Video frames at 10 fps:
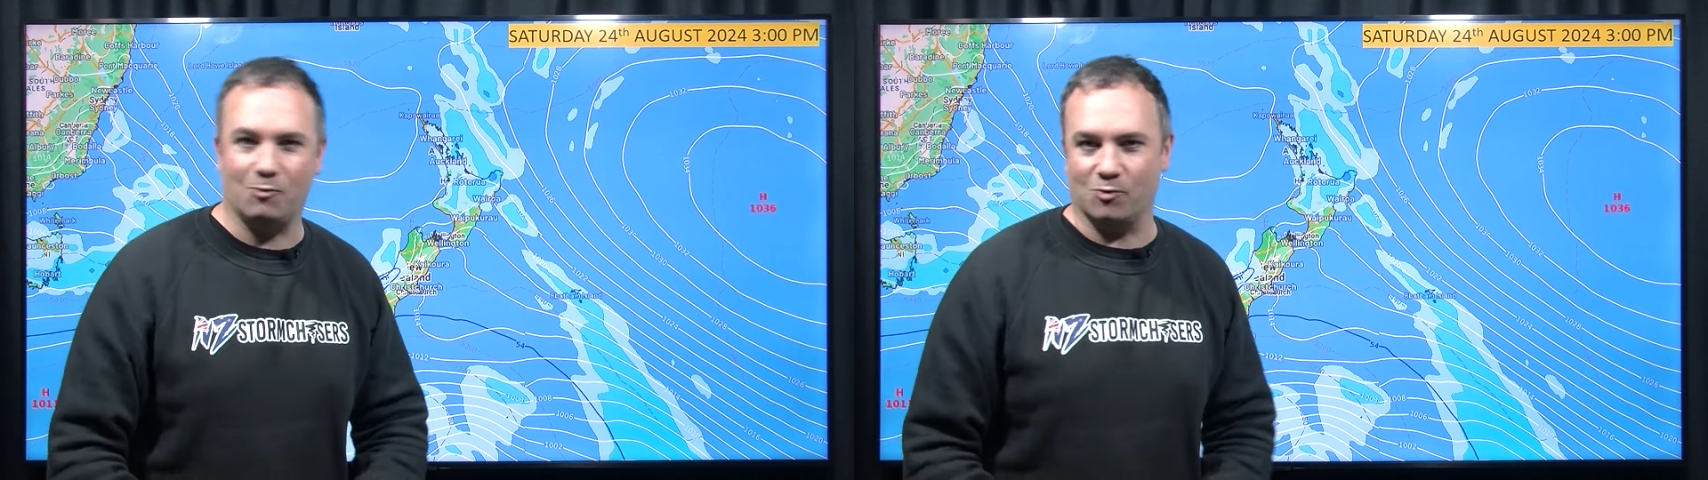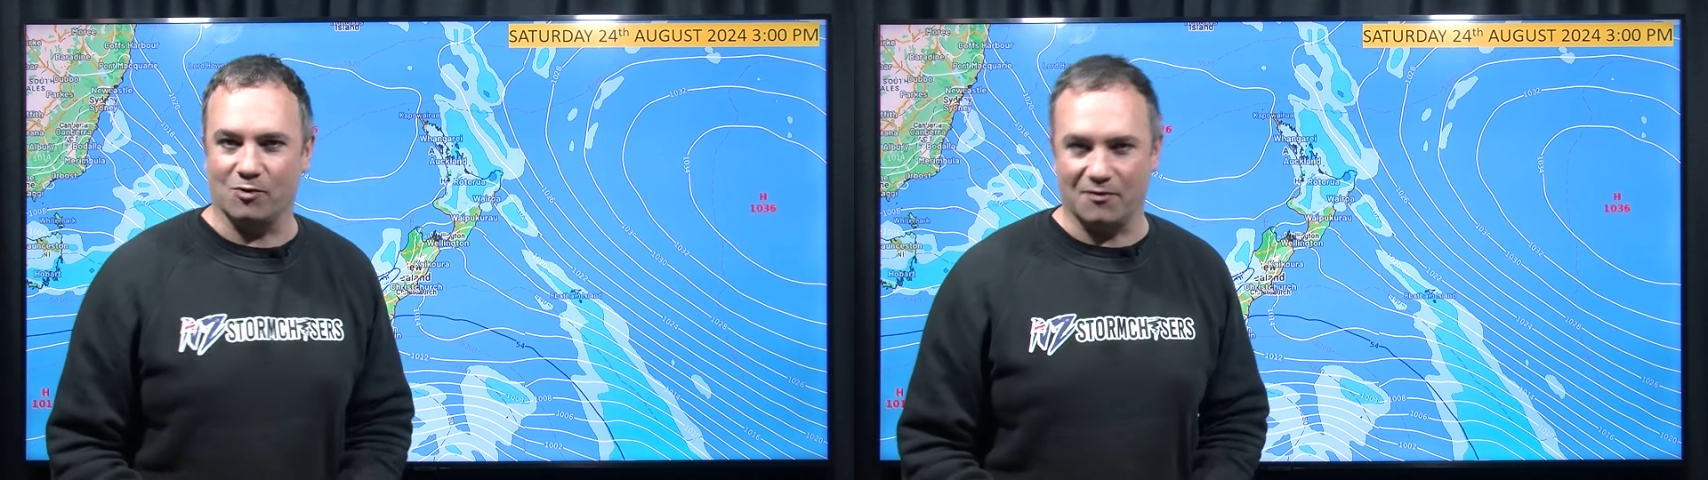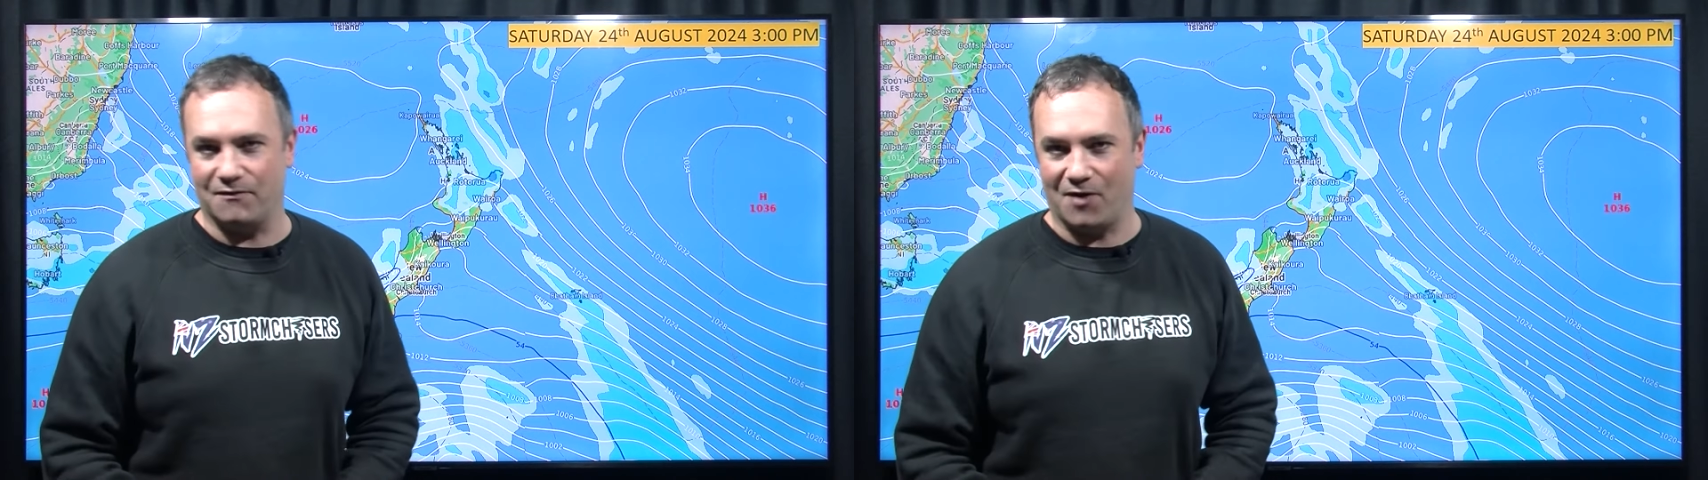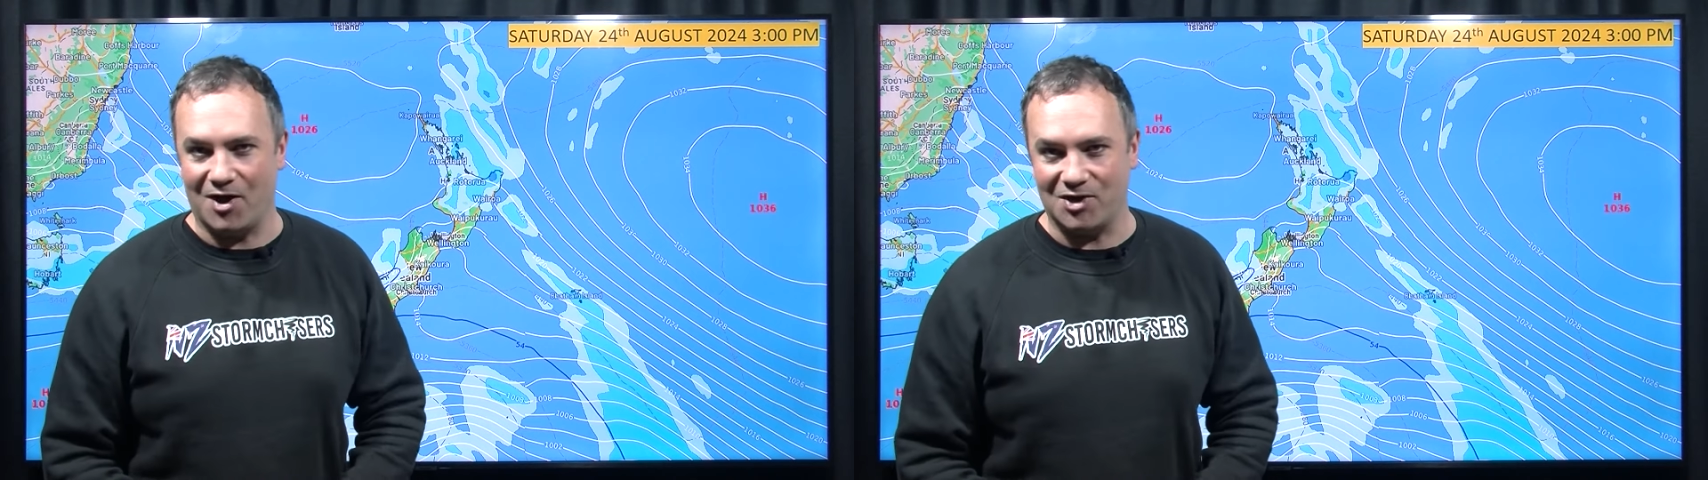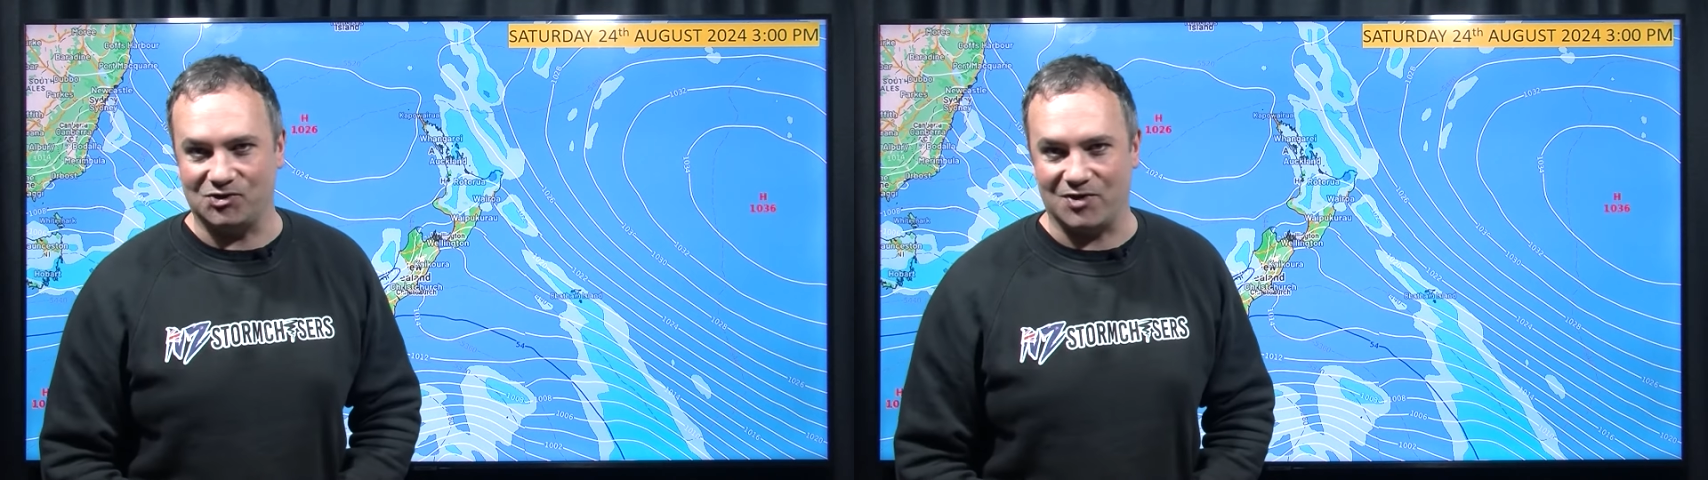would have
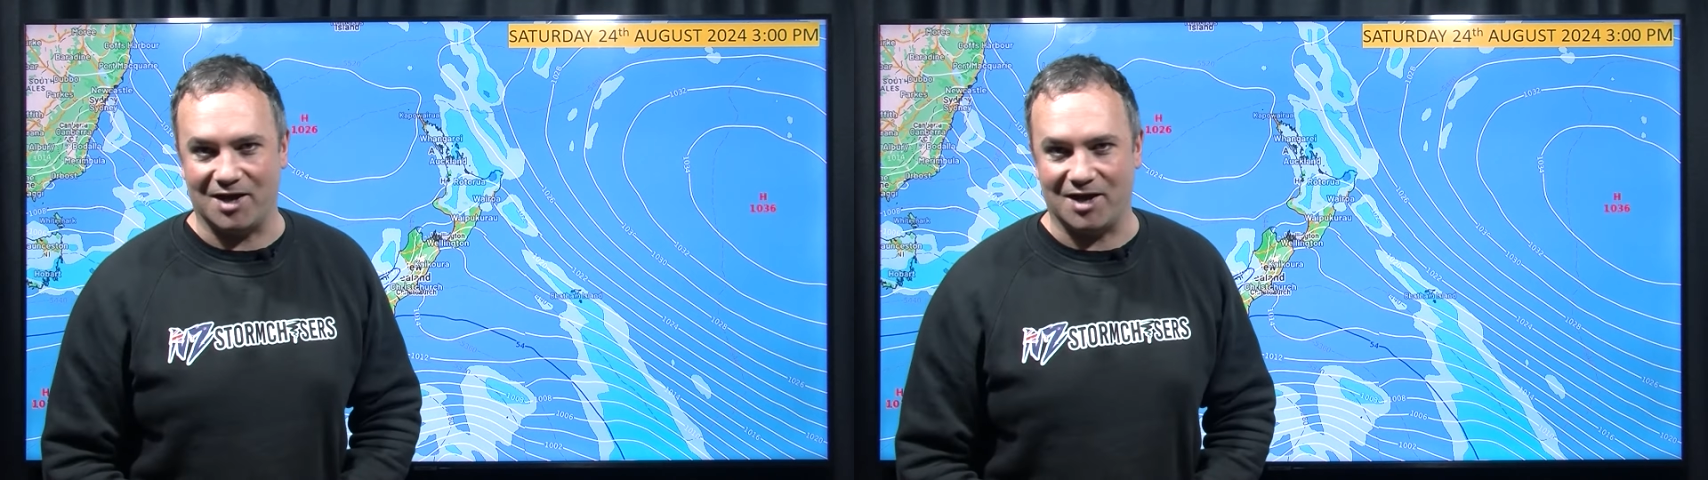revised